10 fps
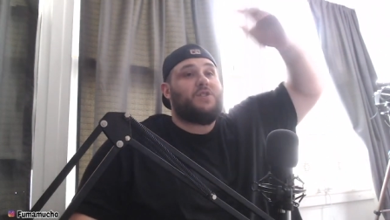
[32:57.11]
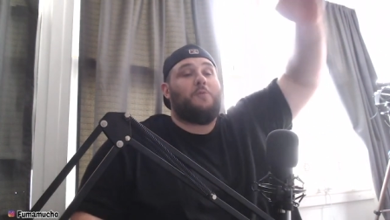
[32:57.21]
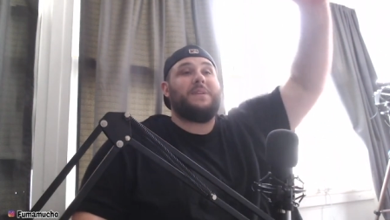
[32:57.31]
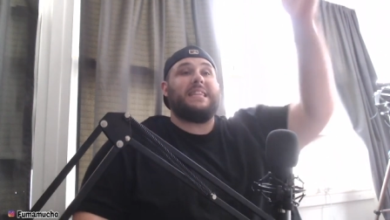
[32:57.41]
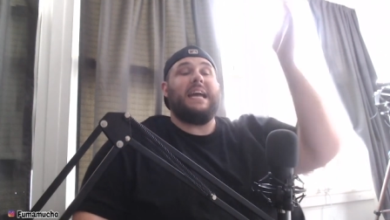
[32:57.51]
So,
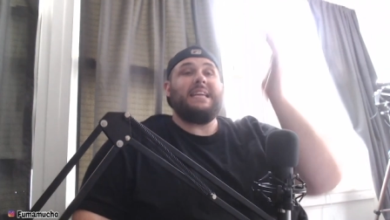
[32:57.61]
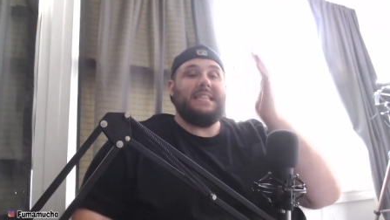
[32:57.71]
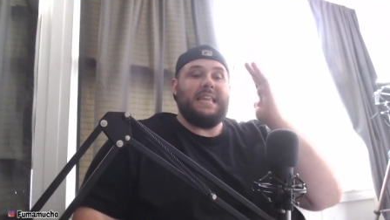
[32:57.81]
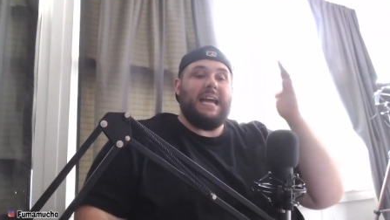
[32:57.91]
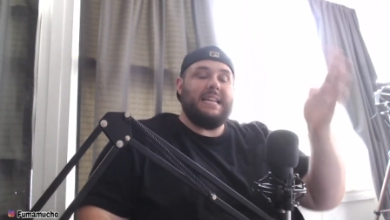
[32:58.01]
but
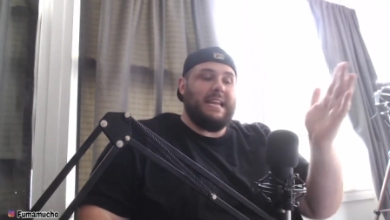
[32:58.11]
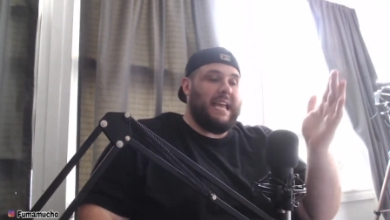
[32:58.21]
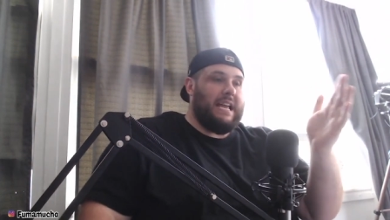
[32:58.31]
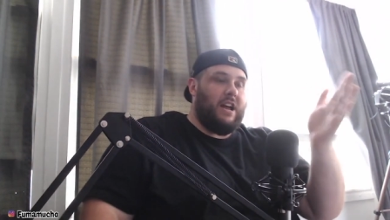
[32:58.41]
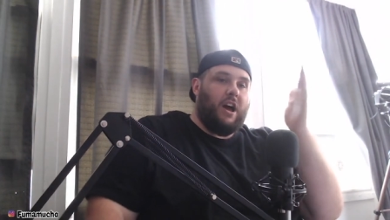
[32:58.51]
that
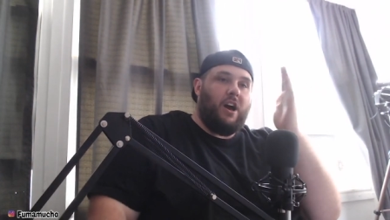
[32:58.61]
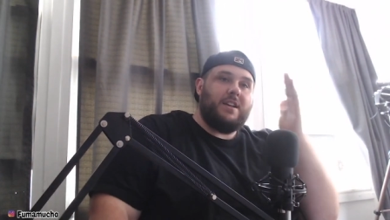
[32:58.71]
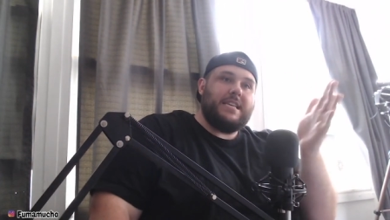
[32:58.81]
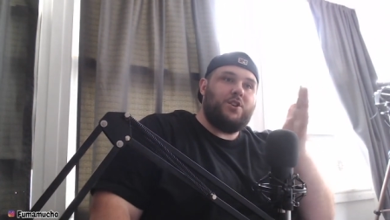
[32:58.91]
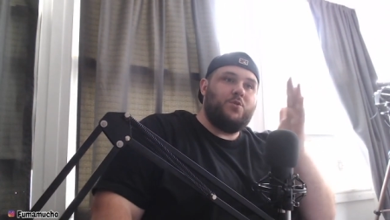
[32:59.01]

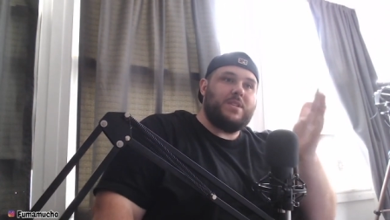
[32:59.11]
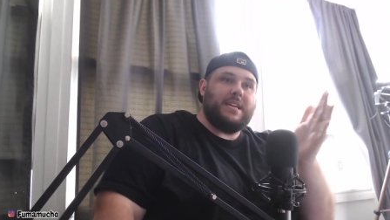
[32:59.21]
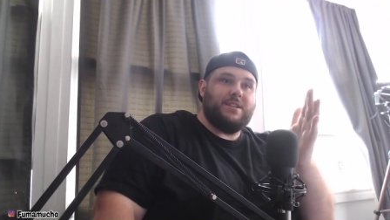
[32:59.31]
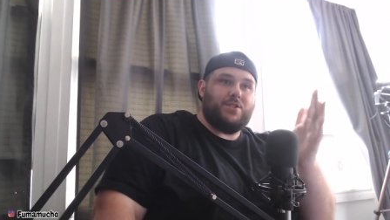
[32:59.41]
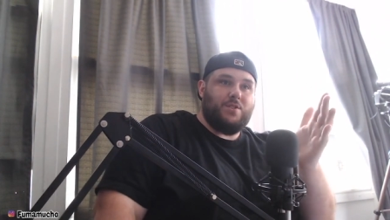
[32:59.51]
us using
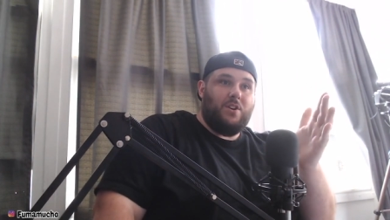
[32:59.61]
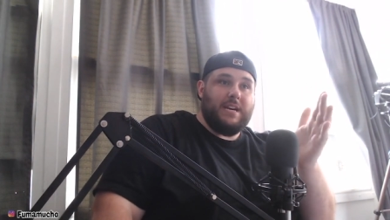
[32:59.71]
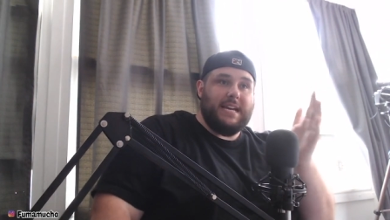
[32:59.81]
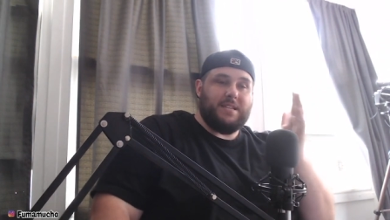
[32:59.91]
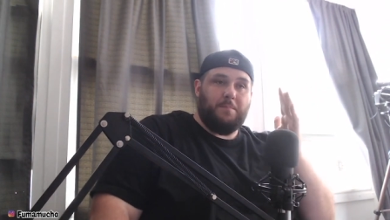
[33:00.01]
his song
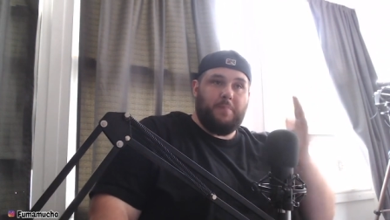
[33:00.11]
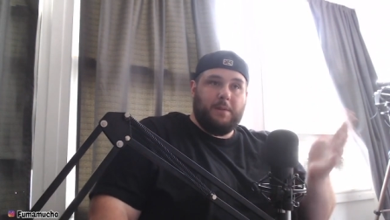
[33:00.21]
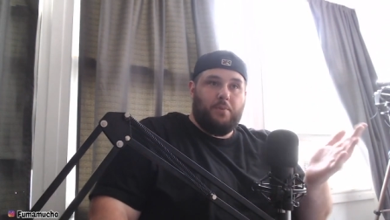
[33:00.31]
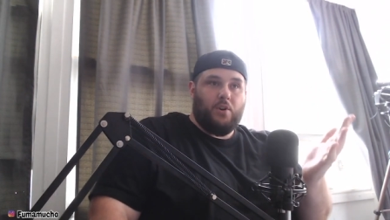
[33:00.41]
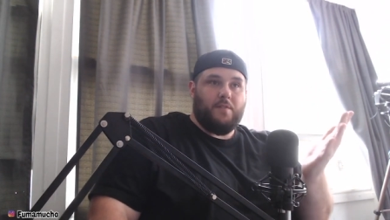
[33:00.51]
is a big part